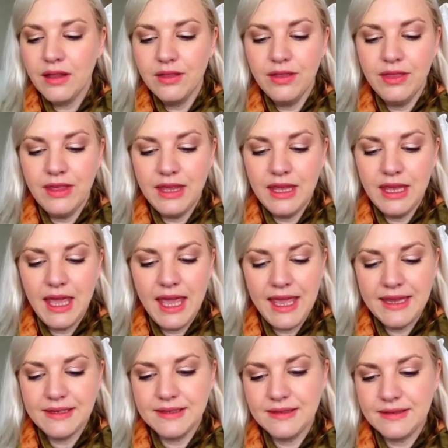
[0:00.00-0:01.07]
the
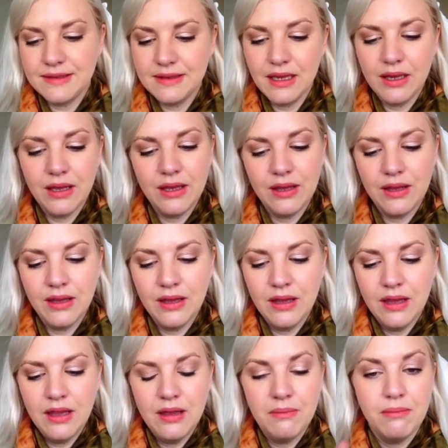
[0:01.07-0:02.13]
S
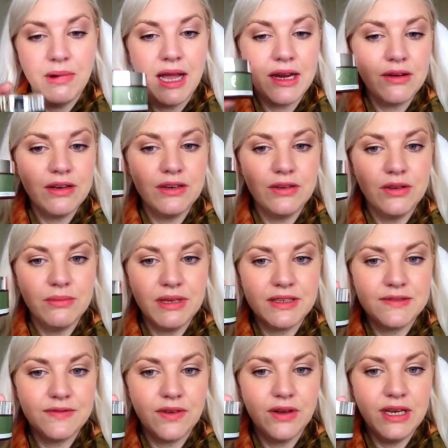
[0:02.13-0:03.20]
Microderm
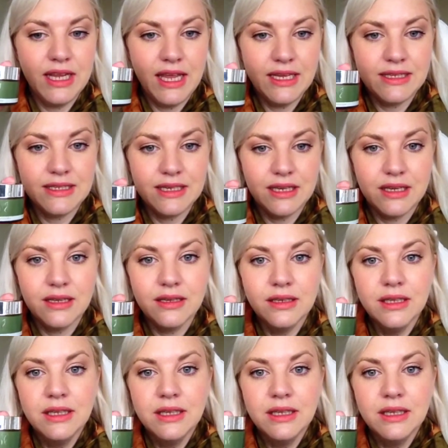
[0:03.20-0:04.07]
exfoliator,